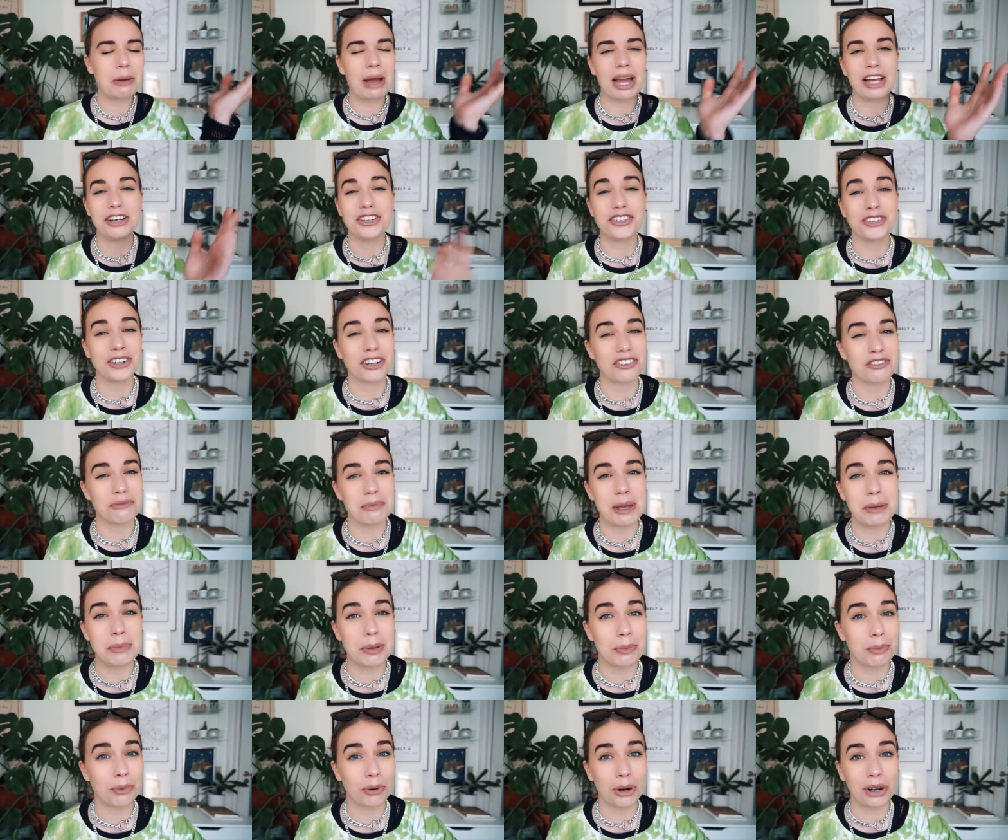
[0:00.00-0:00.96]
I should have
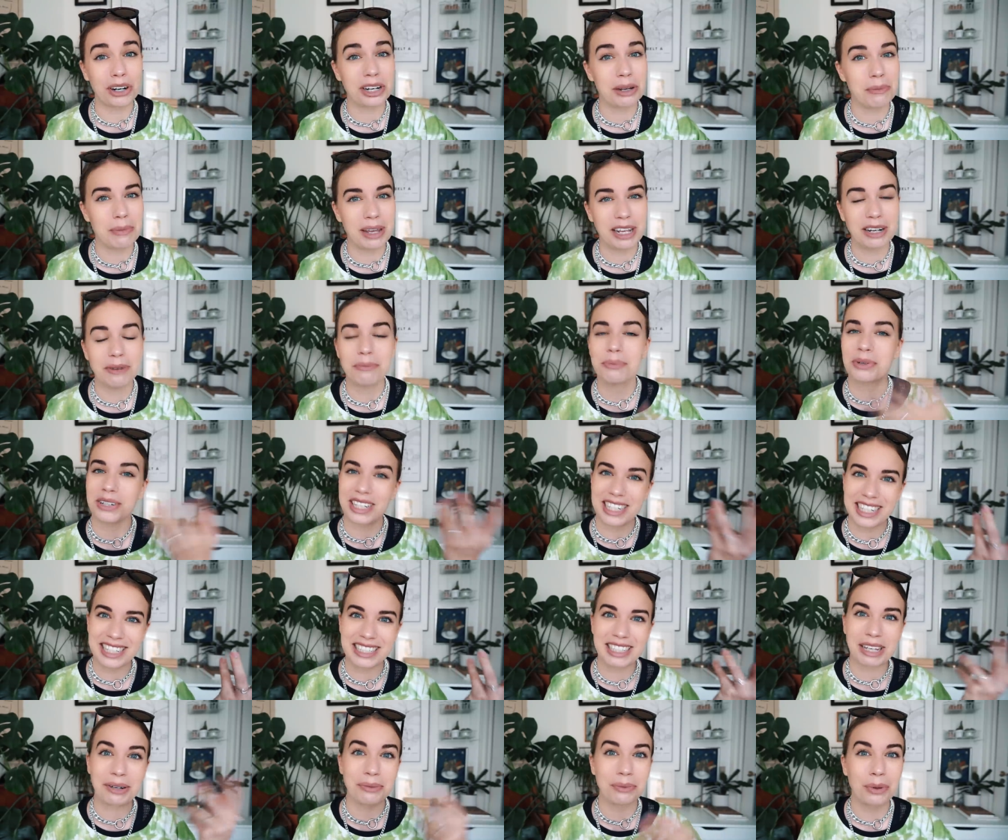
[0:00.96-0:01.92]
maybe brought him in, but
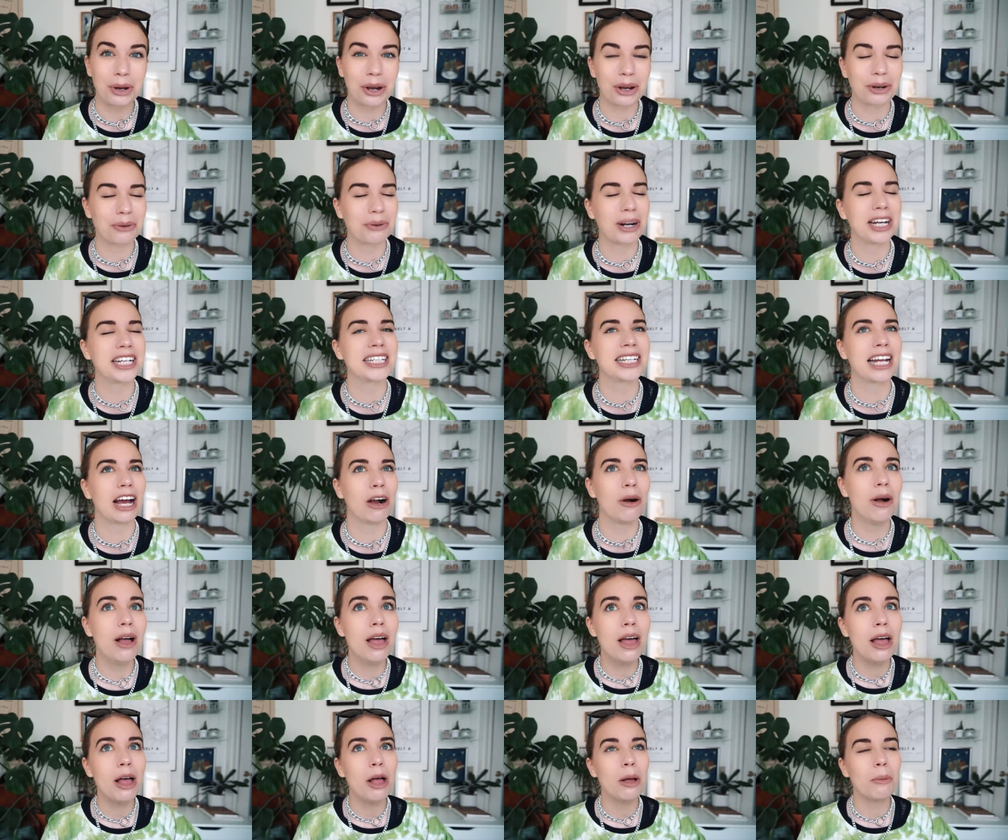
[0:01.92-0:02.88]
he's at work right now.
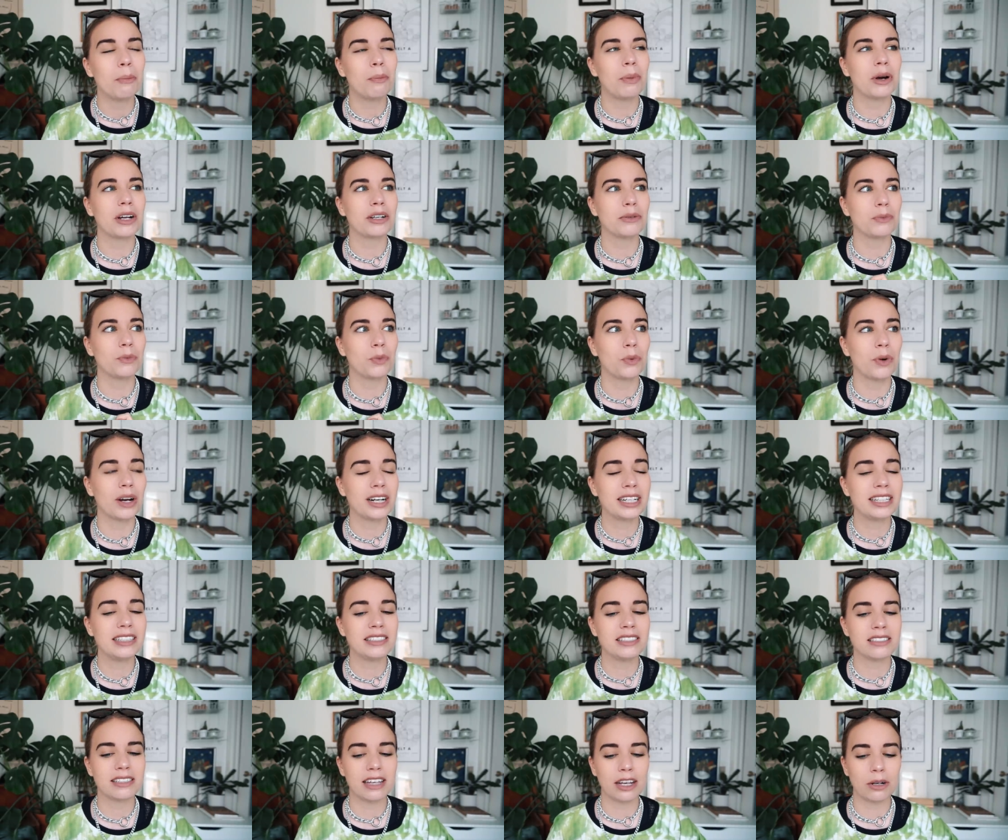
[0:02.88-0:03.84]
But what
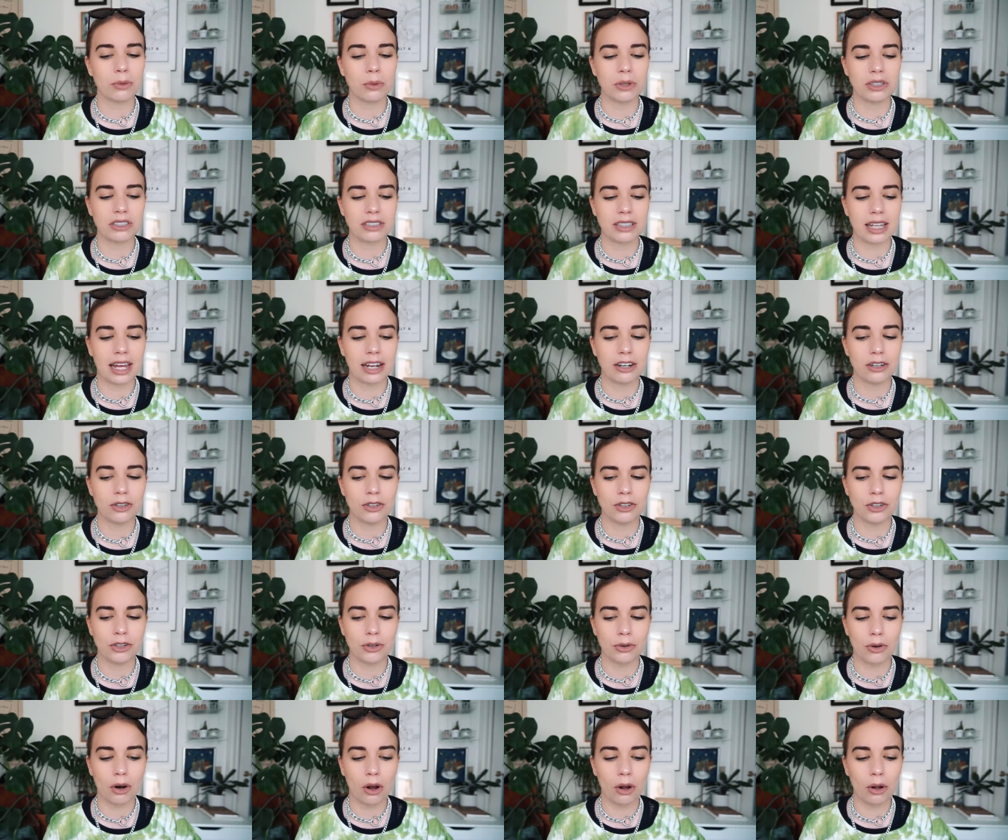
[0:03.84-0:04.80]
he said was that
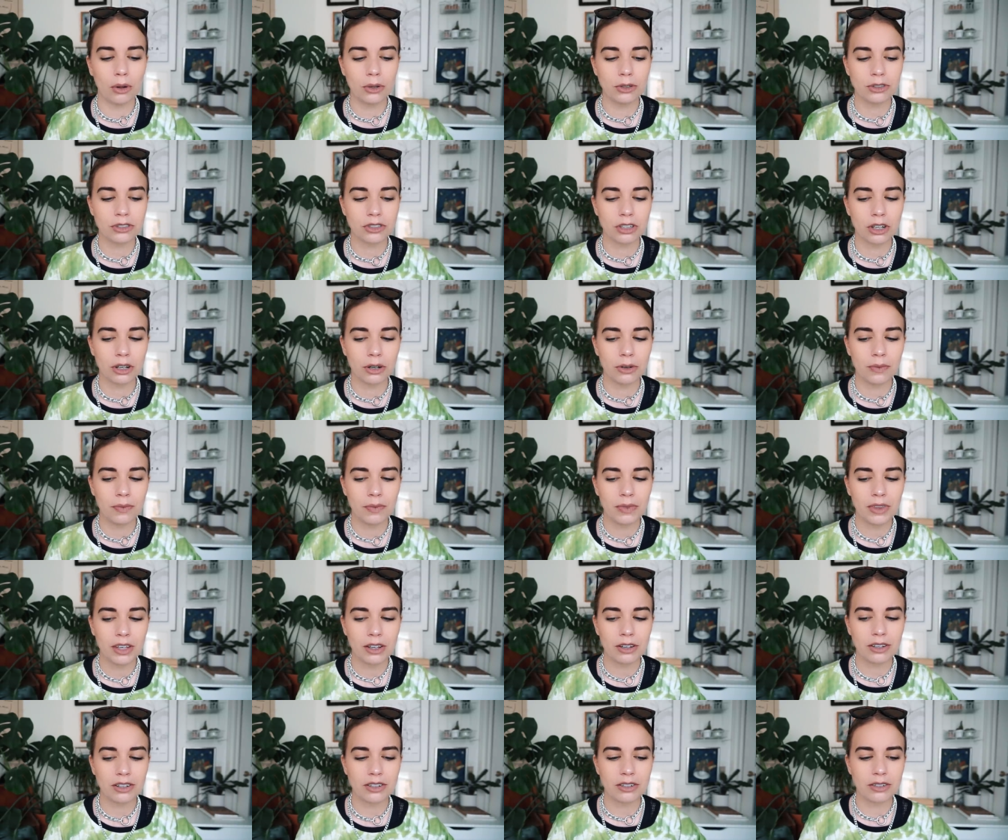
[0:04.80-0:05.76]
you're also
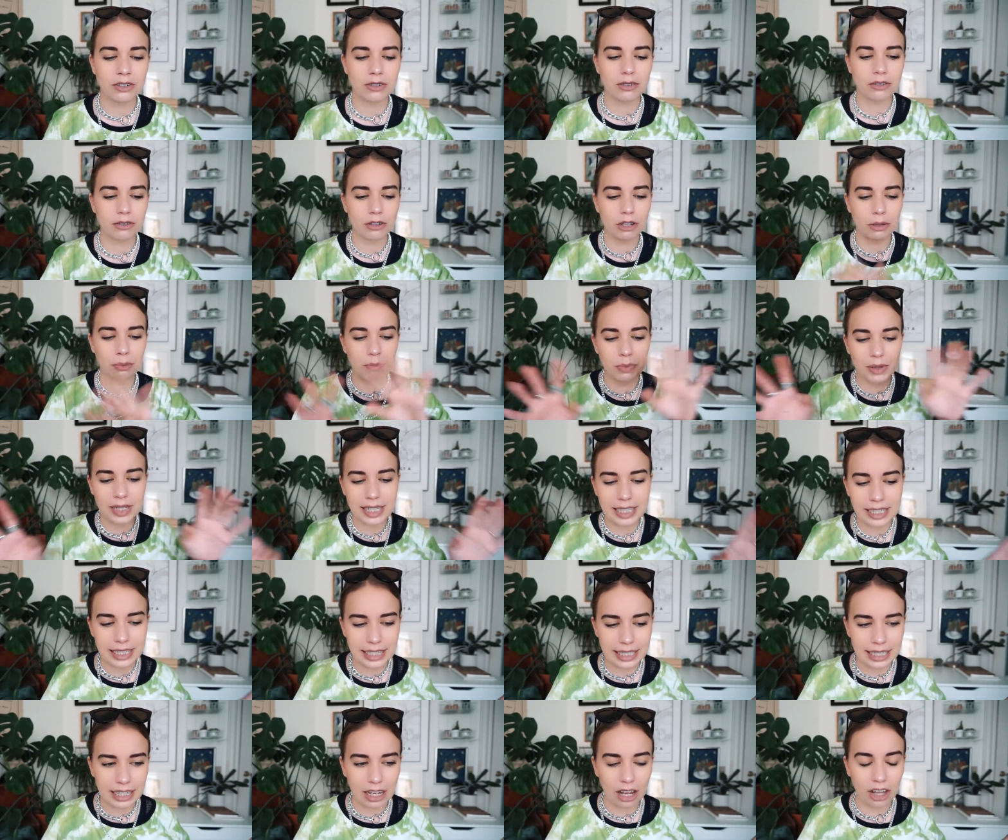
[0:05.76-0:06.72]

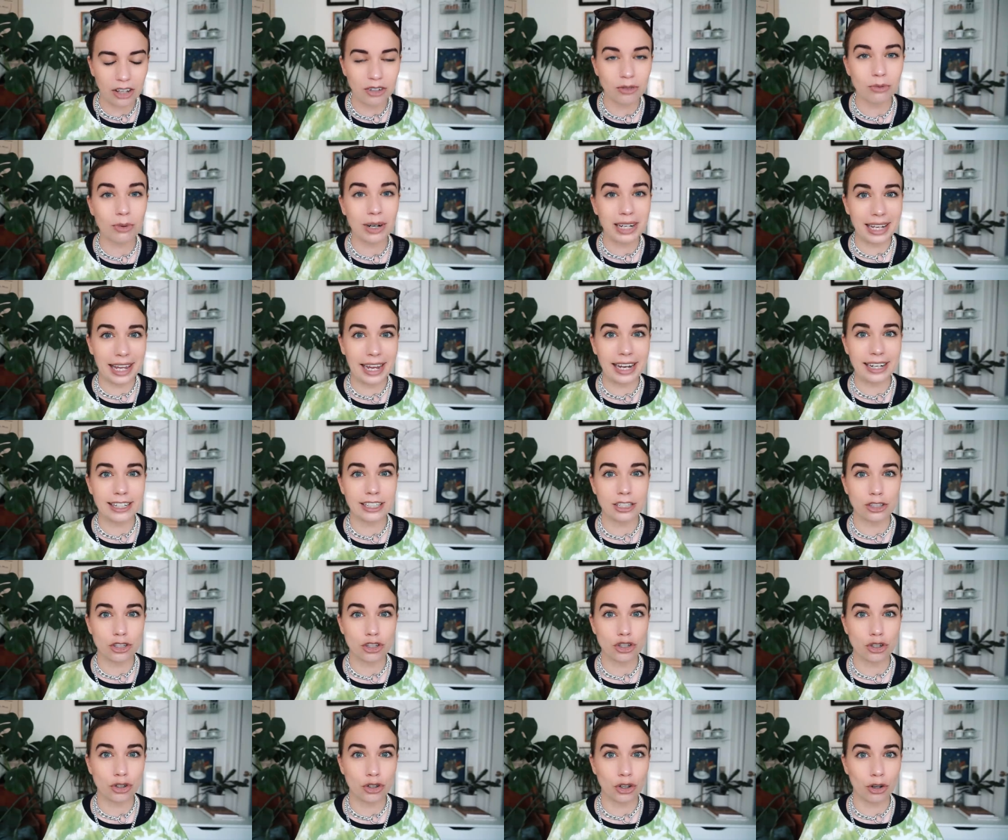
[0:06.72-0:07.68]
completely
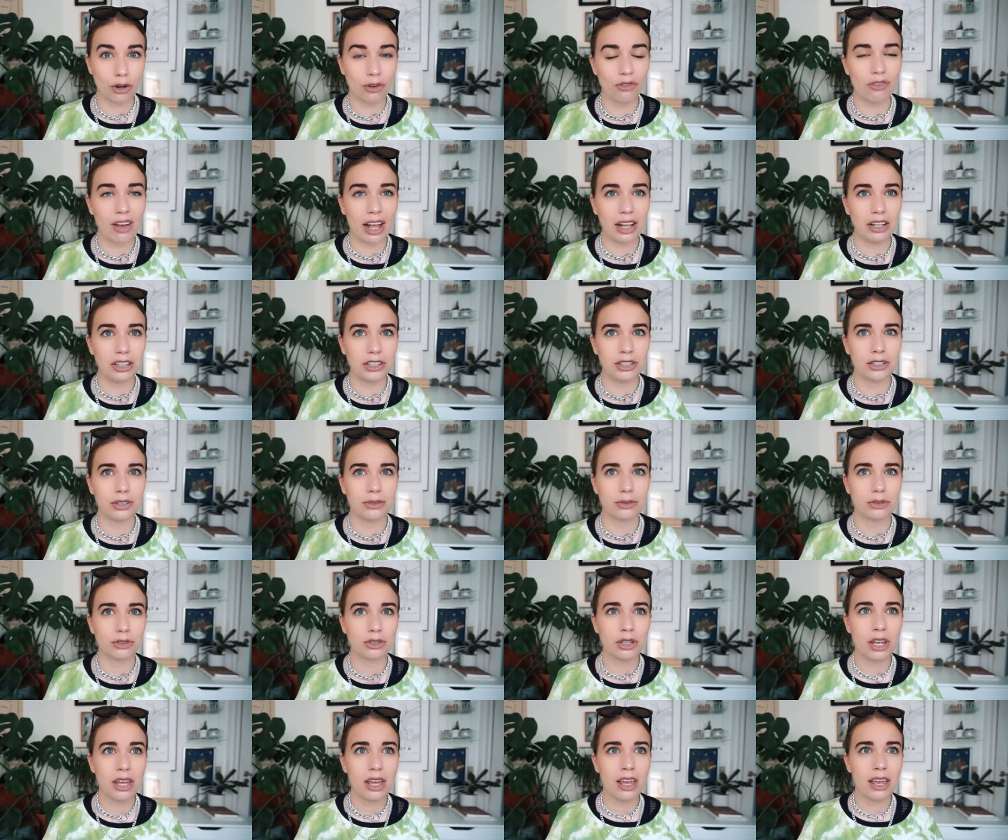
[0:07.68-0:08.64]
unrelated to your
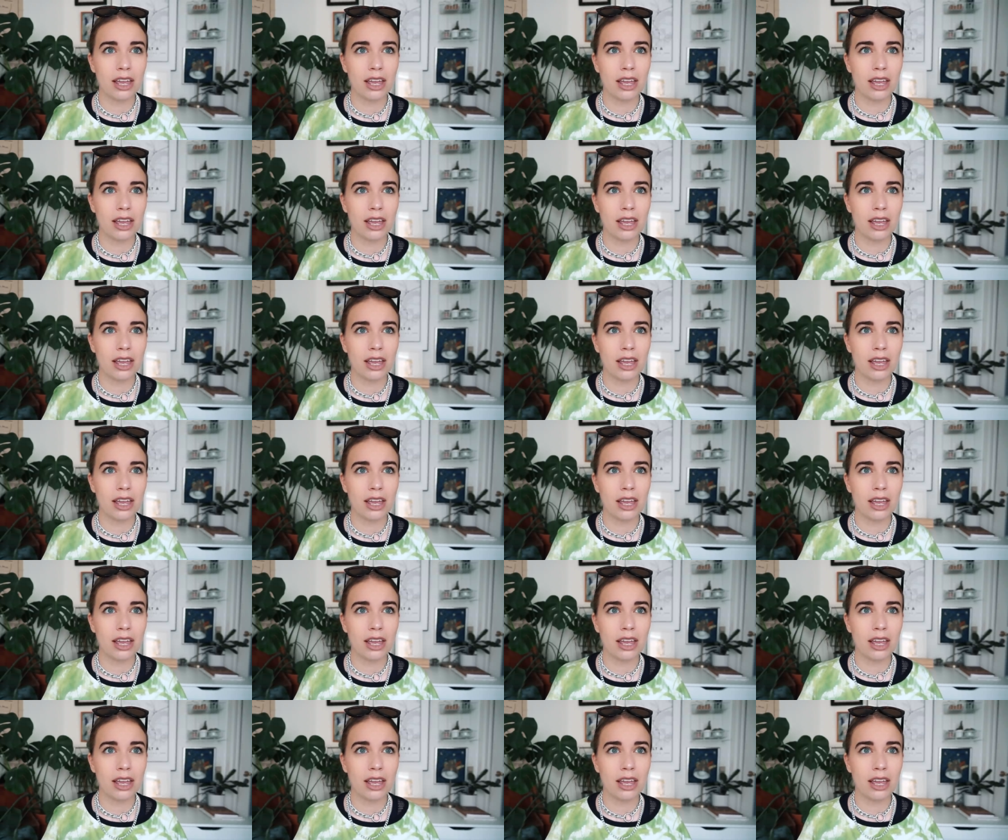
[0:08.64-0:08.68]
values.